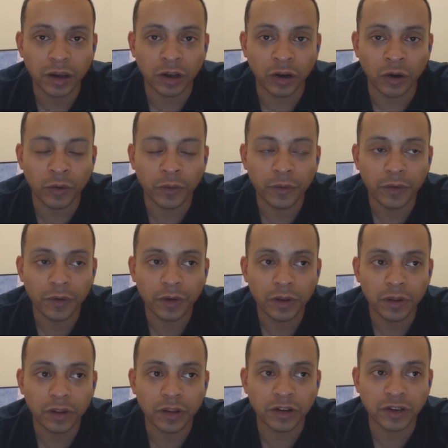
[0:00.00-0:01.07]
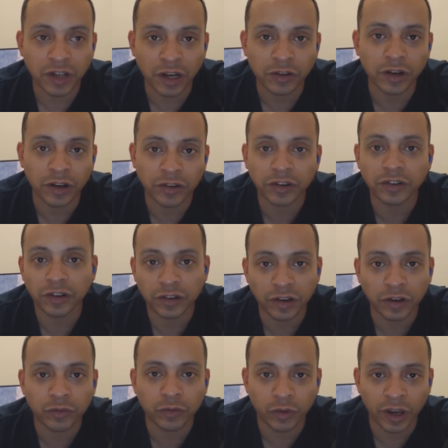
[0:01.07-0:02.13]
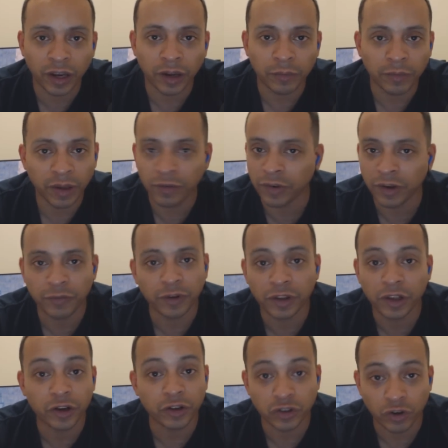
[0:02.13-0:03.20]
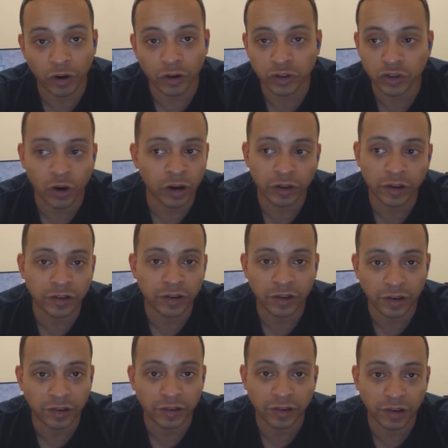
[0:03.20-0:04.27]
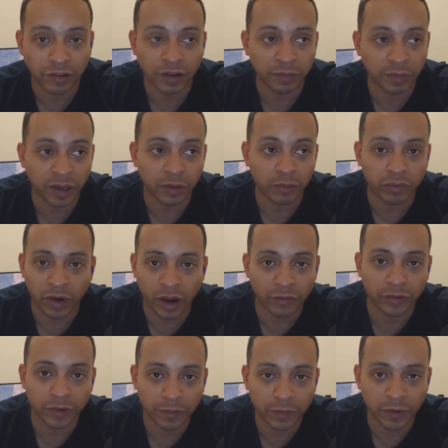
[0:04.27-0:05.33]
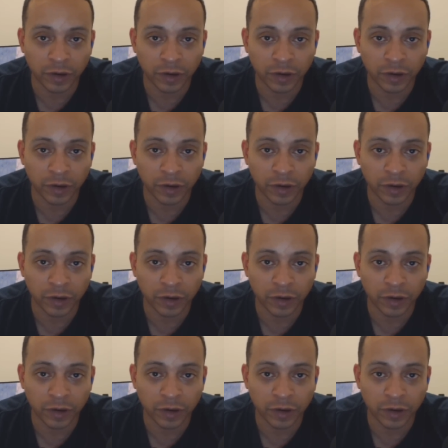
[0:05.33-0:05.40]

you know, then it's a successful game, even if it didn't chart. Charting doesn't necessarily mean profit.